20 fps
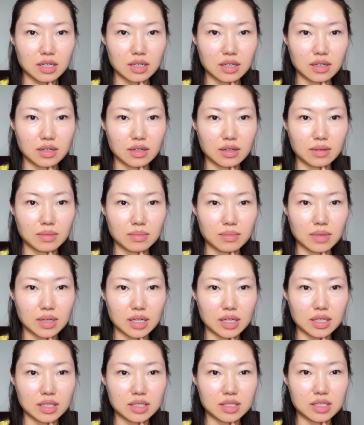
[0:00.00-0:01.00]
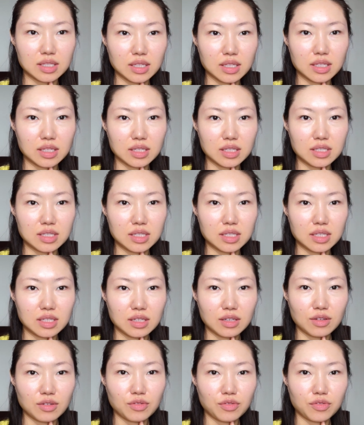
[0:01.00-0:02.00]
um, I did
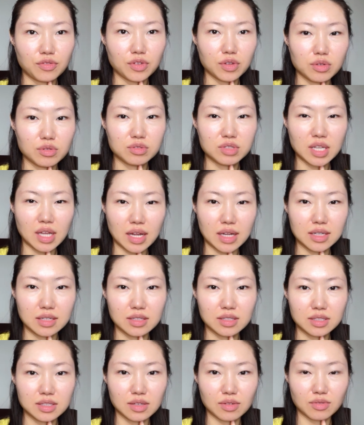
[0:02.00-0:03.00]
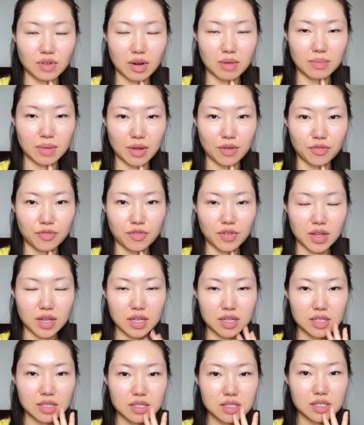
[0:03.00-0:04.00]
feel tightness around my
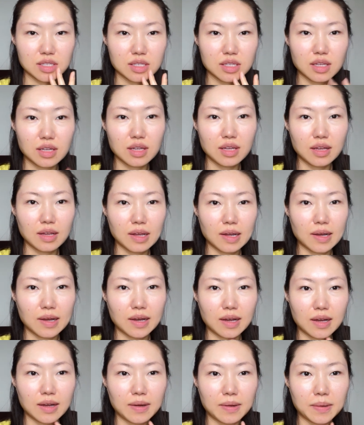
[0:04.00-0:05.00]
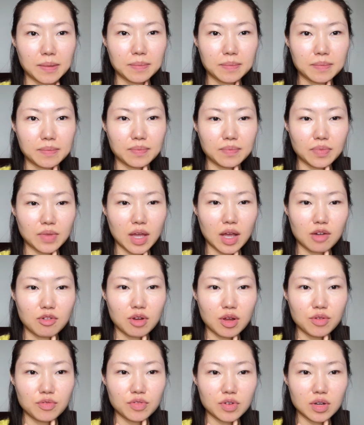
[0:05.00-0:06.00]
face. Um,
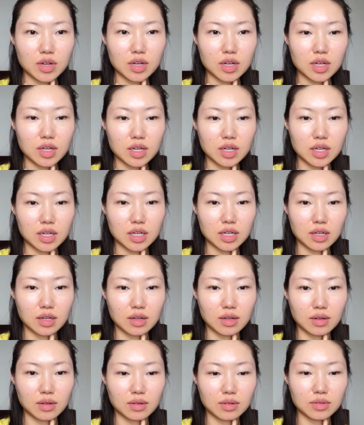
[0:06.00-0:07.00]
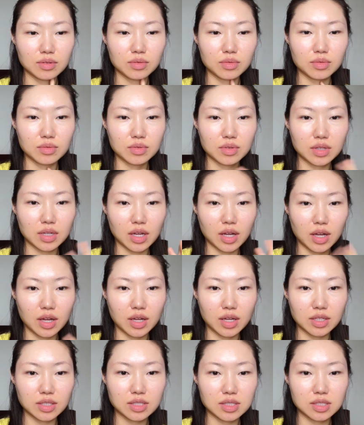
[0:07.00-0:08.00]
however, uh,
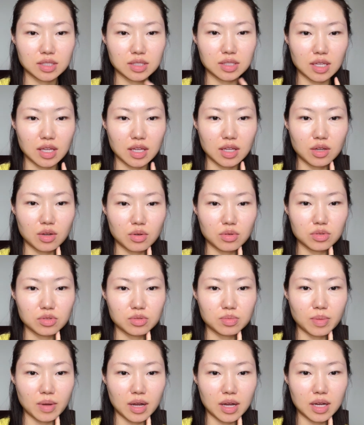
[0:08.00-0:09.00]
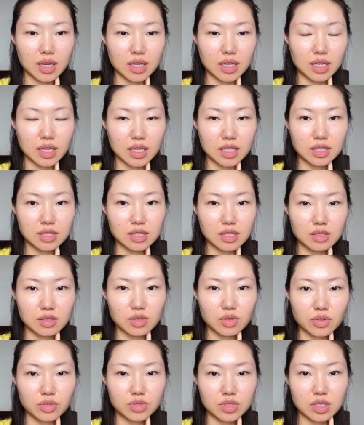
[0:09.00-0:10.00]
as the day goes by, I did
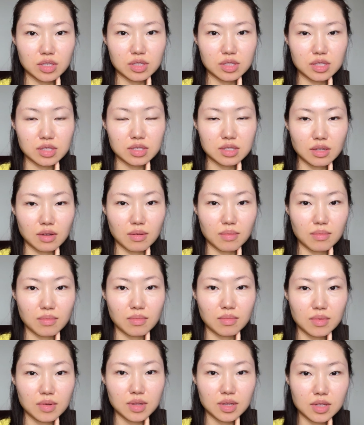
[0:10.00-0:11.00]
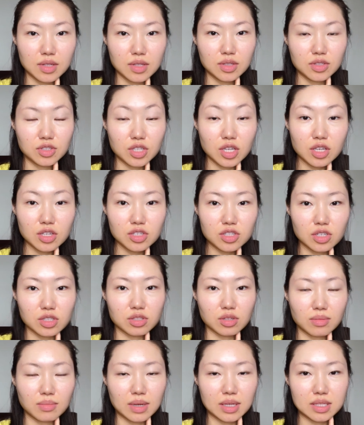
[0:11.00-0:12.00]
notice some
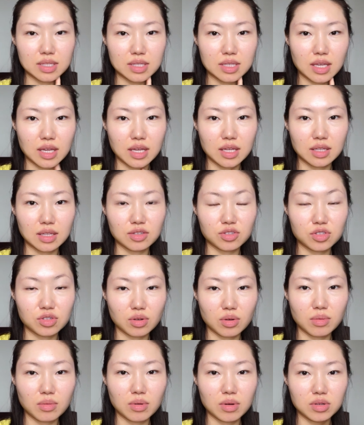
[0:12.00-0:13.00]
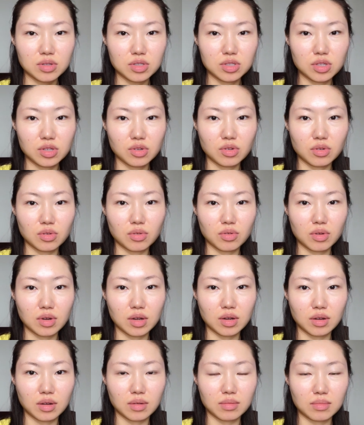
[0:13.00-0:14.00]
changes on my skin and so I wanted to
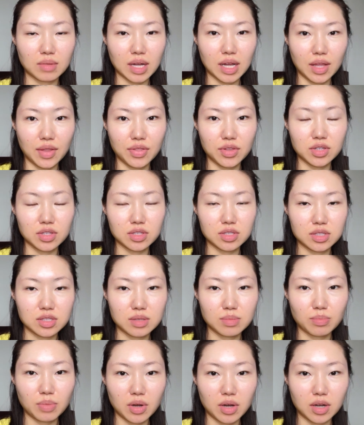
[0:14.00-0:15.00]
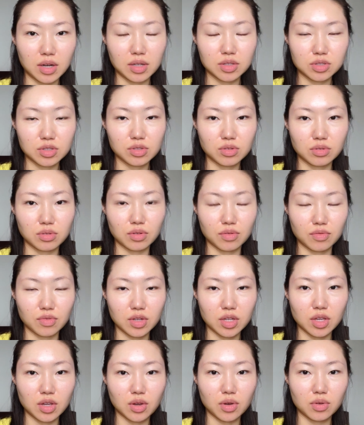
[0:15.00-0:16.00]
uh, add this part to the
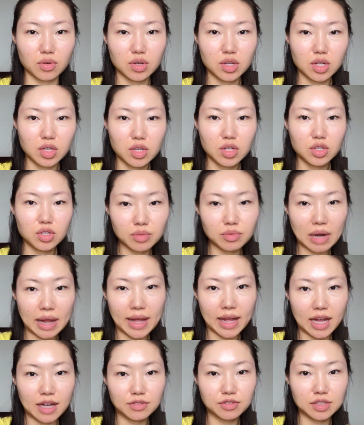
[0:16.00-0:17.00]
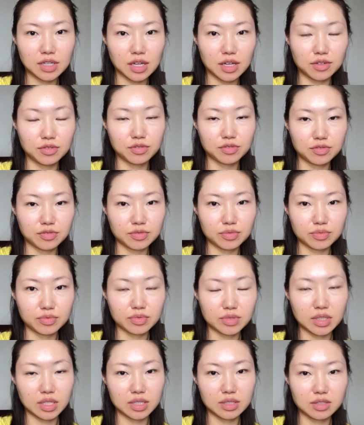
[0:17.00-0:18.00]
video. But right after I've
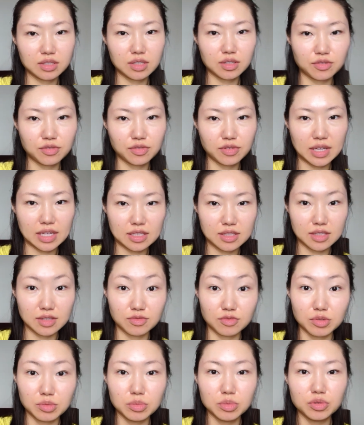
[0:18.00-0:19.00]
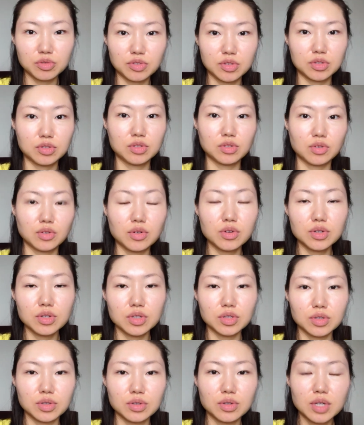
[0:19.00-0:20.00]
cleansed the face and remove all the
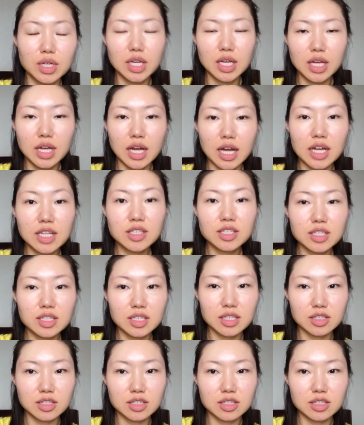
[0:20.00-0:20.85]
oil, I did